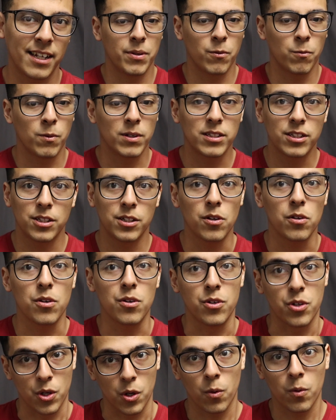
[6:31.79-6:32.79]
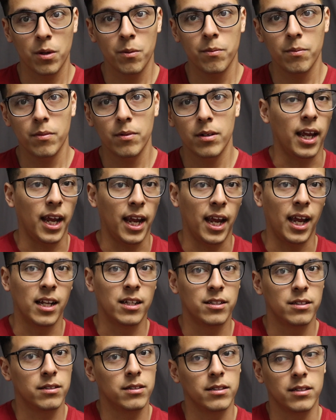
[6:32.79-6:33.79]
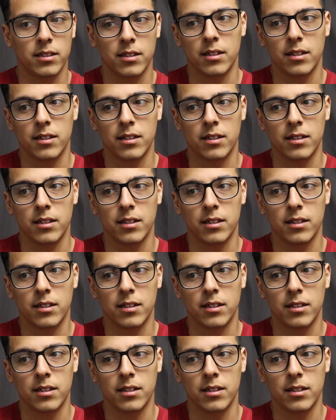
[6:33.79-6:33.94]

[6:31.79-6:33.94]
but once you do them, it's